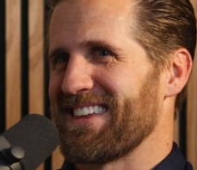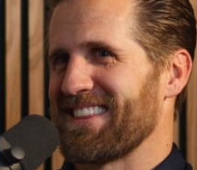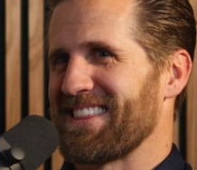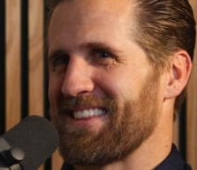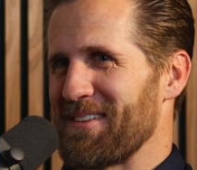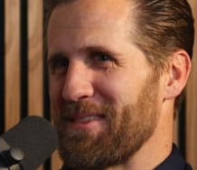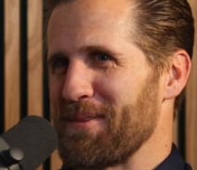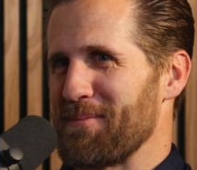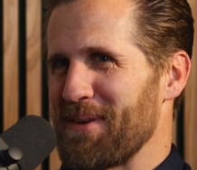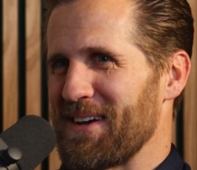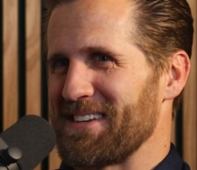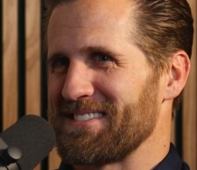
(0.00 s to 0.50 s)
think
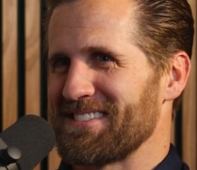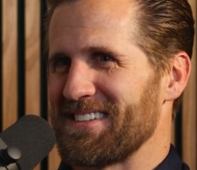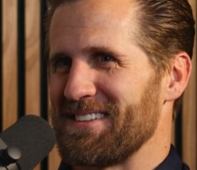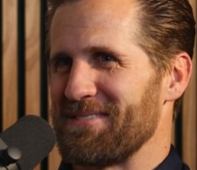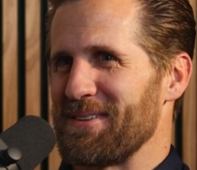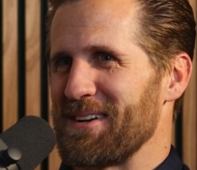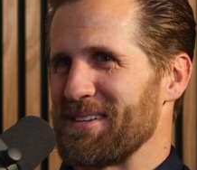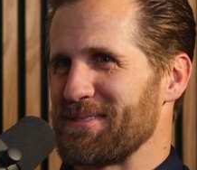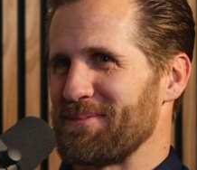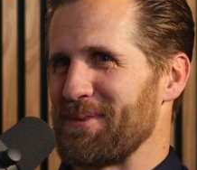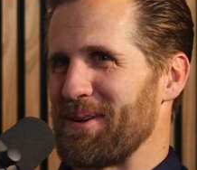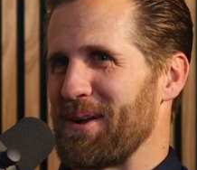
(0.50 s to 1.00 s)
they're the best
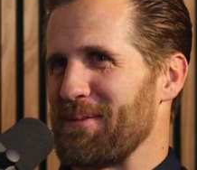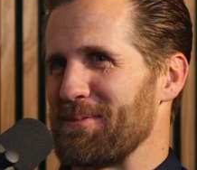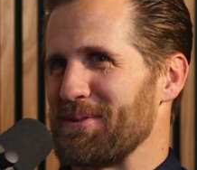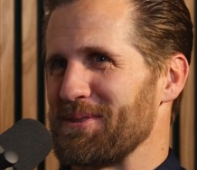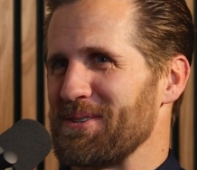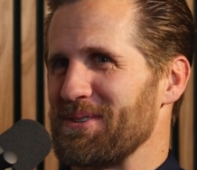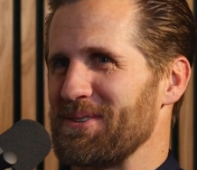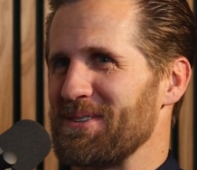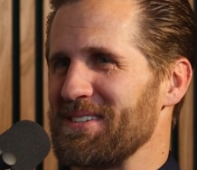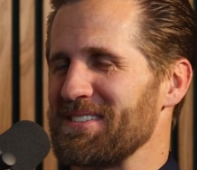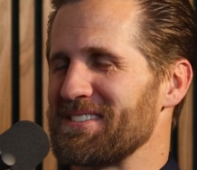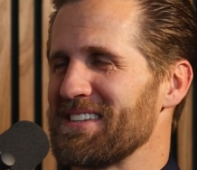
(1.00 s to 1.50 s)
investment
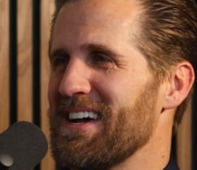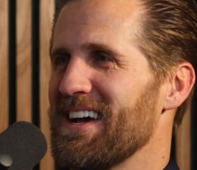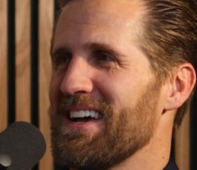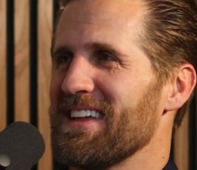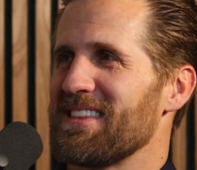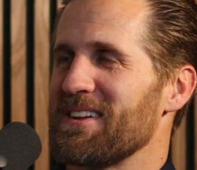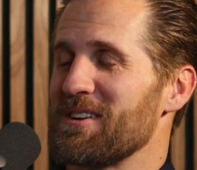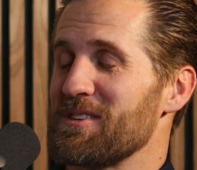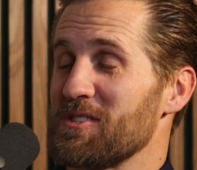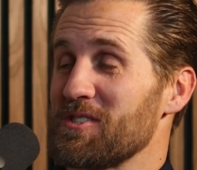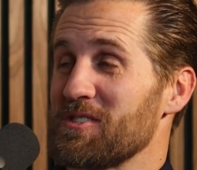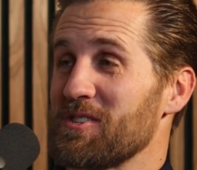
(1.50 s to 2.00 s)
opportunities.
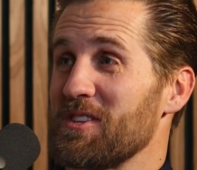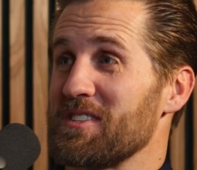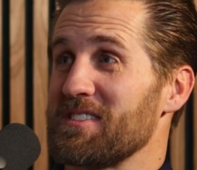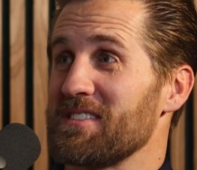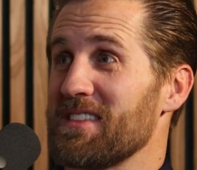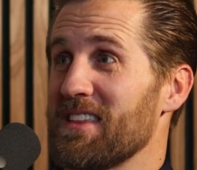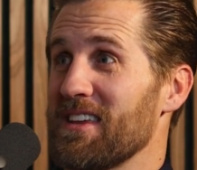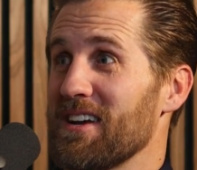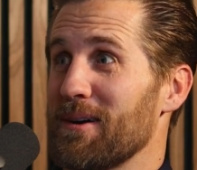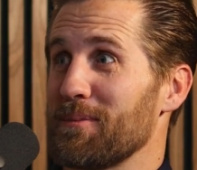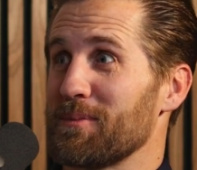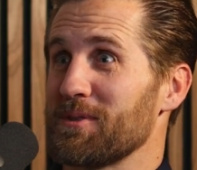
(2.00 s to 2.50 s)
They're
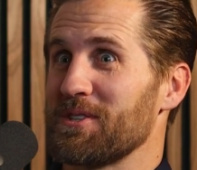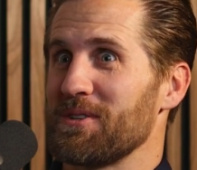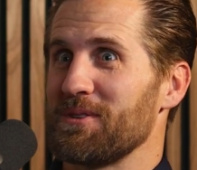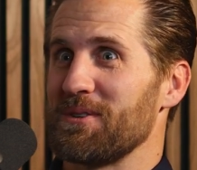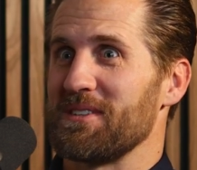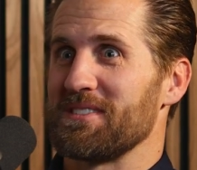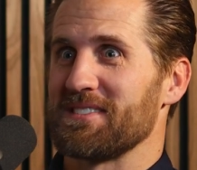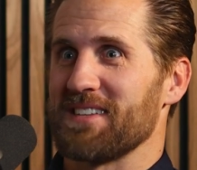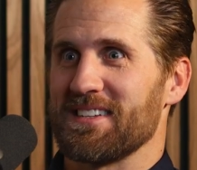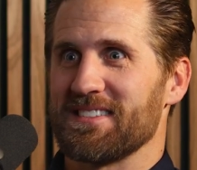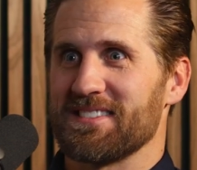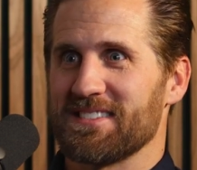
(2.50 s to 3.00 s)
just the
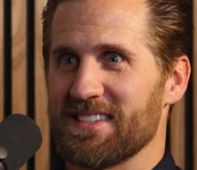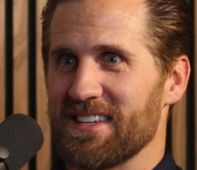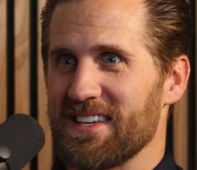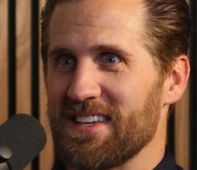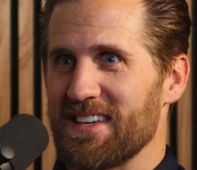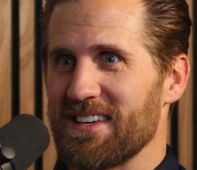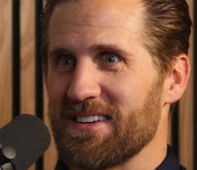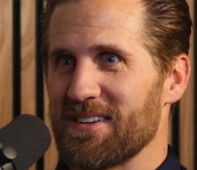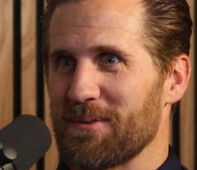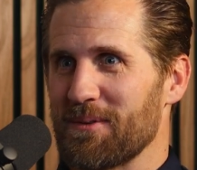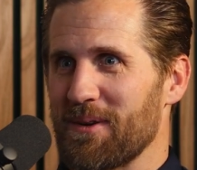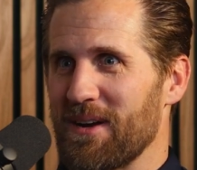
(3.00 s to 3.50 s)
opportunities I
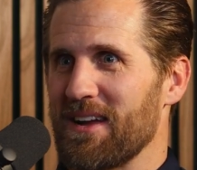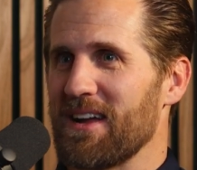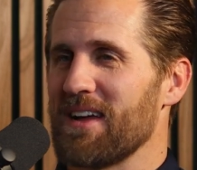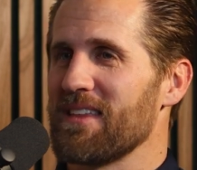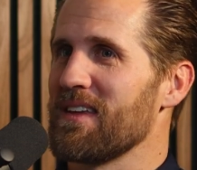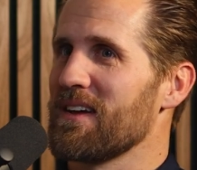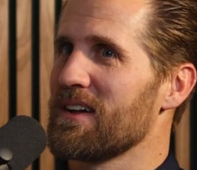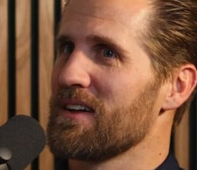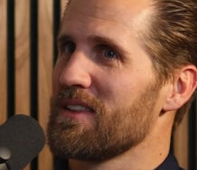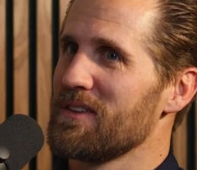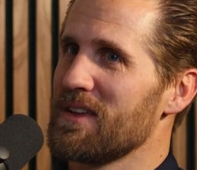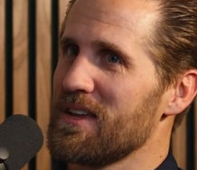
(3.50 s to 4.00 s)
see, right? I
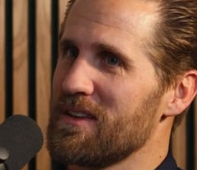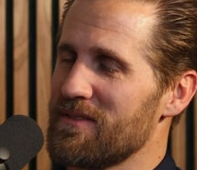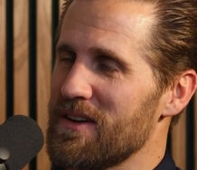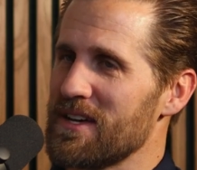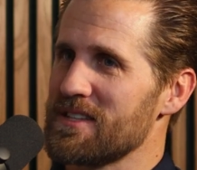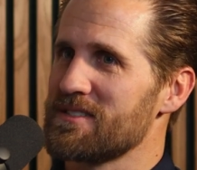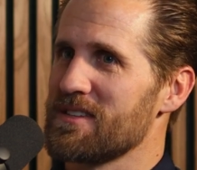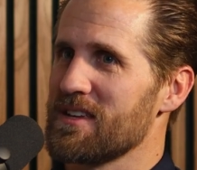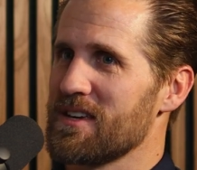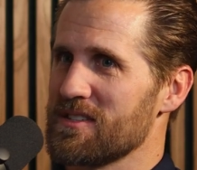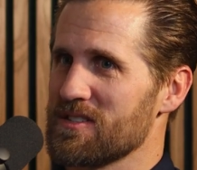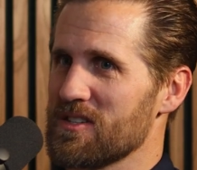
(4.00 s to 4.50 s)
think
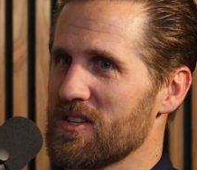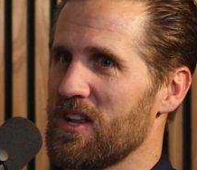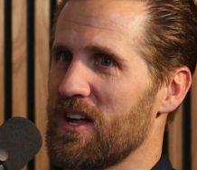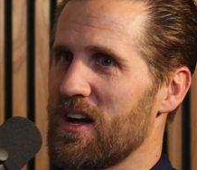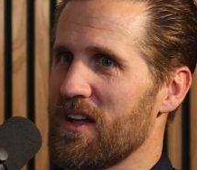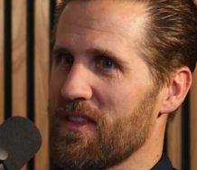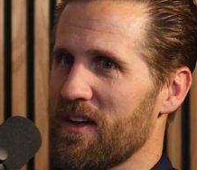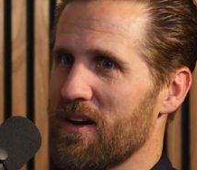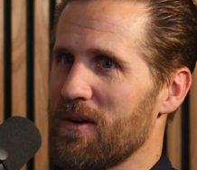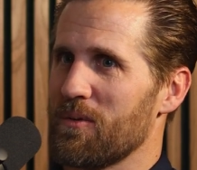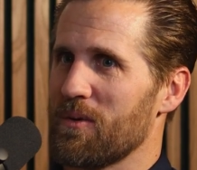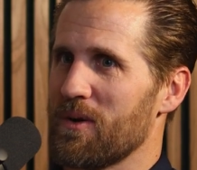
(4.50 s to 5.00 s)
investing is a
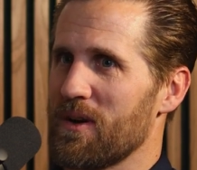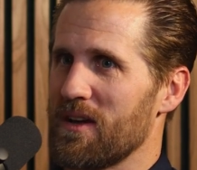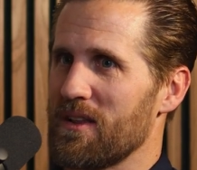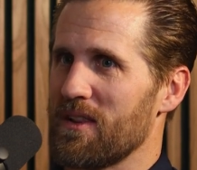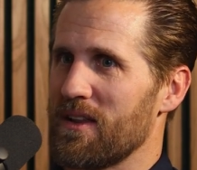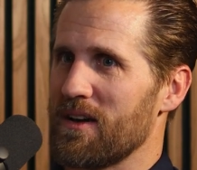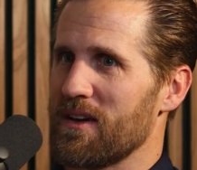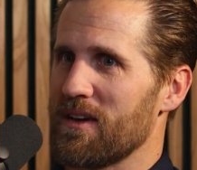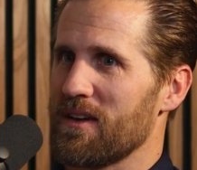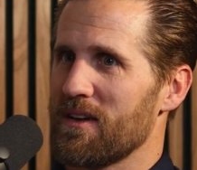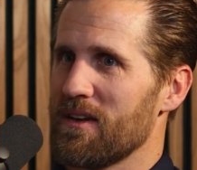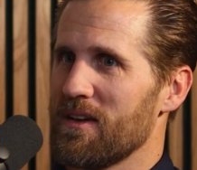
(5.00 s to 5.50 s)
lot that way.
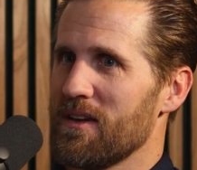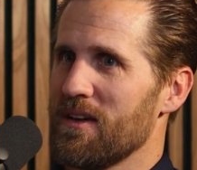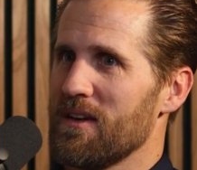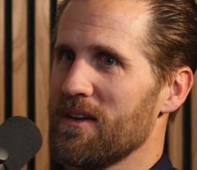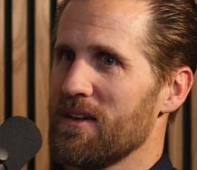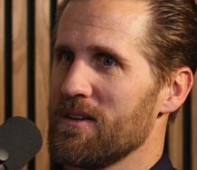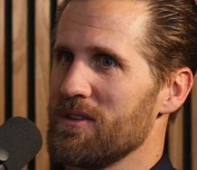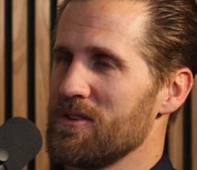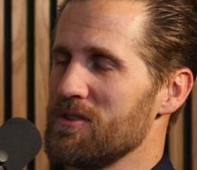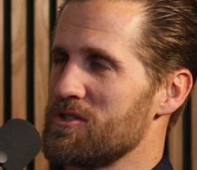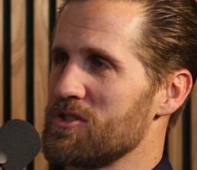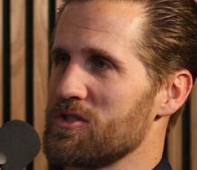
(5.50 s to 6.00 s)
Like
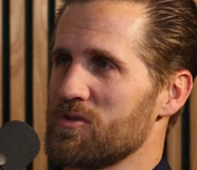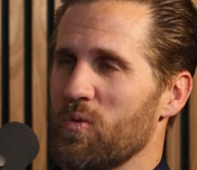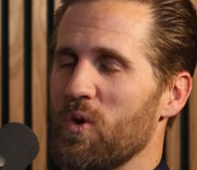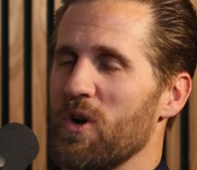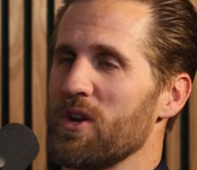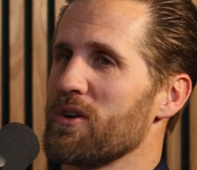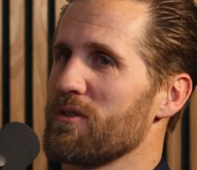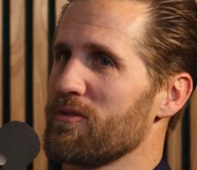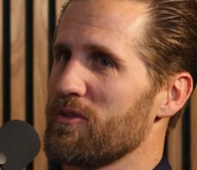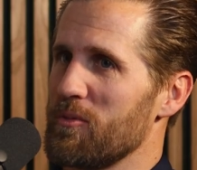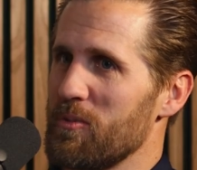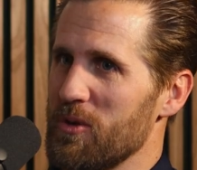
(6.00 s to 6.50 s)
you just
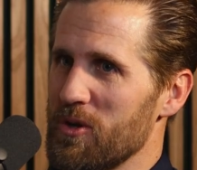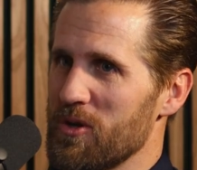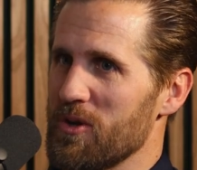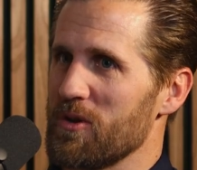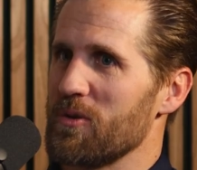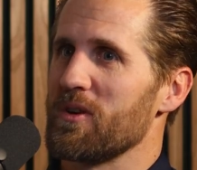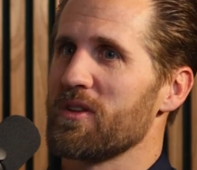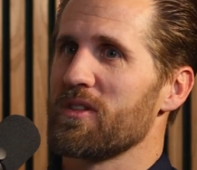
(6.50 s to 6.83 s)
what you're familiar